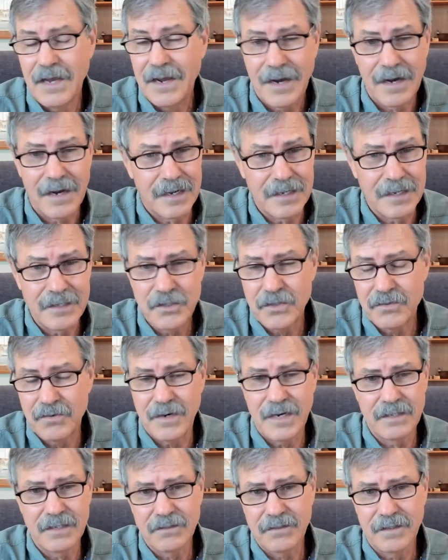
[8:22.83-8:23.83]
high
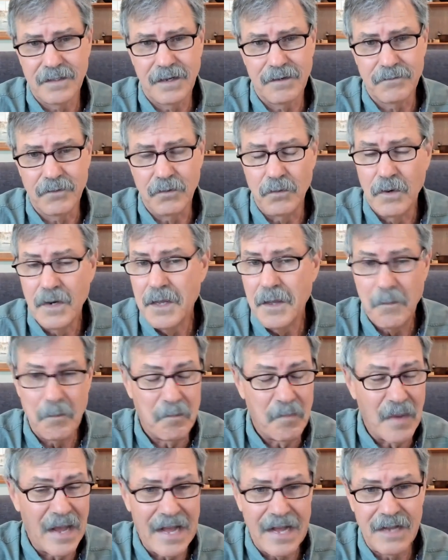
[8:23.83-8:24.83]
stress level,
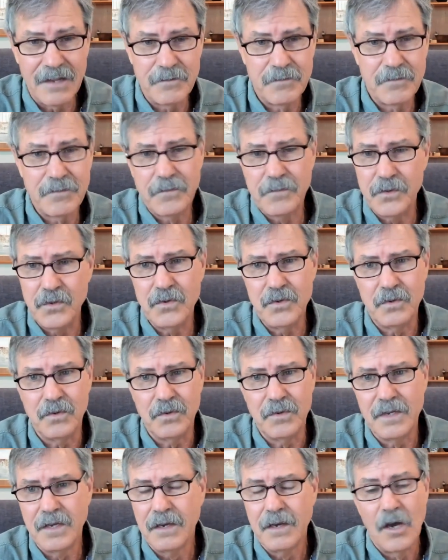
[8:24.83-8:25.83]
bad food.